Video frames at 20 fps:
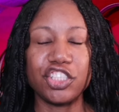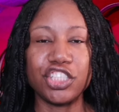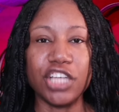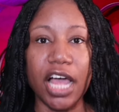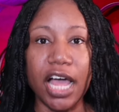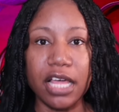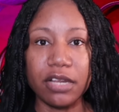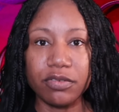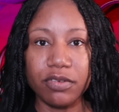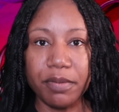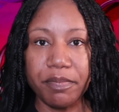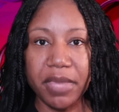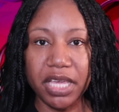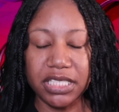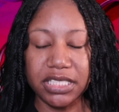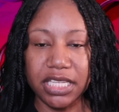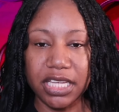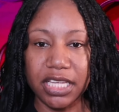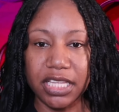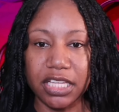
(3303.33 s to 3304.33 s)
genre
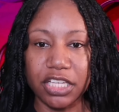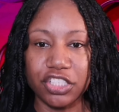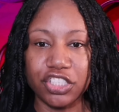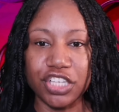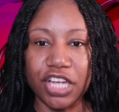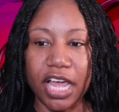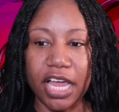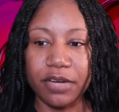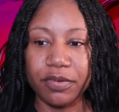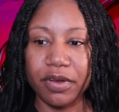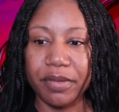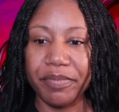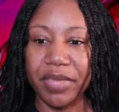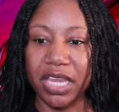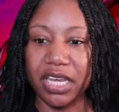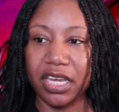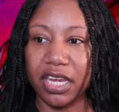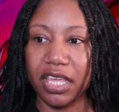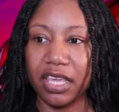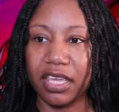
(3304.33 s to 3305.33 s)
mixing and the genre
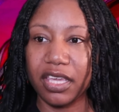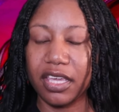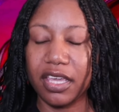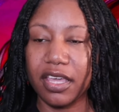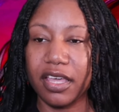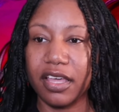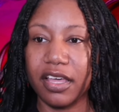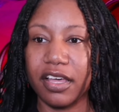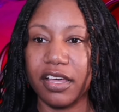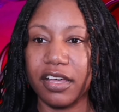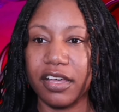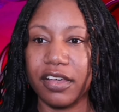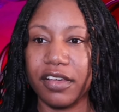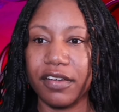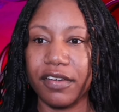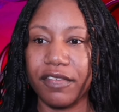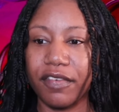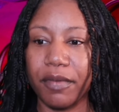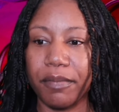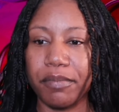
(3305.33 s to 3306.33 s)
bending
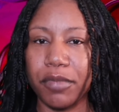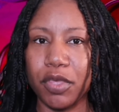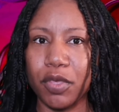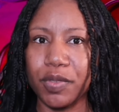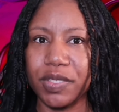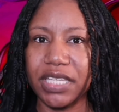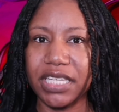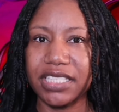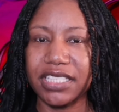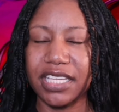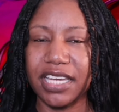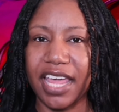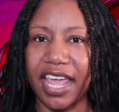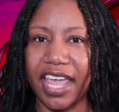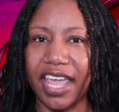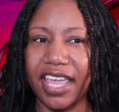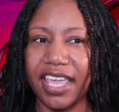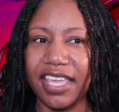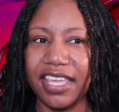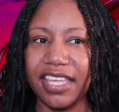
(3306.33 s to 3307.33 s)
of music
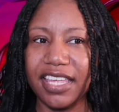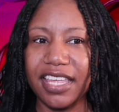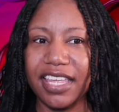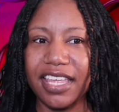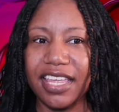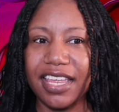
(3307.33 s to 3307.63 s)
today,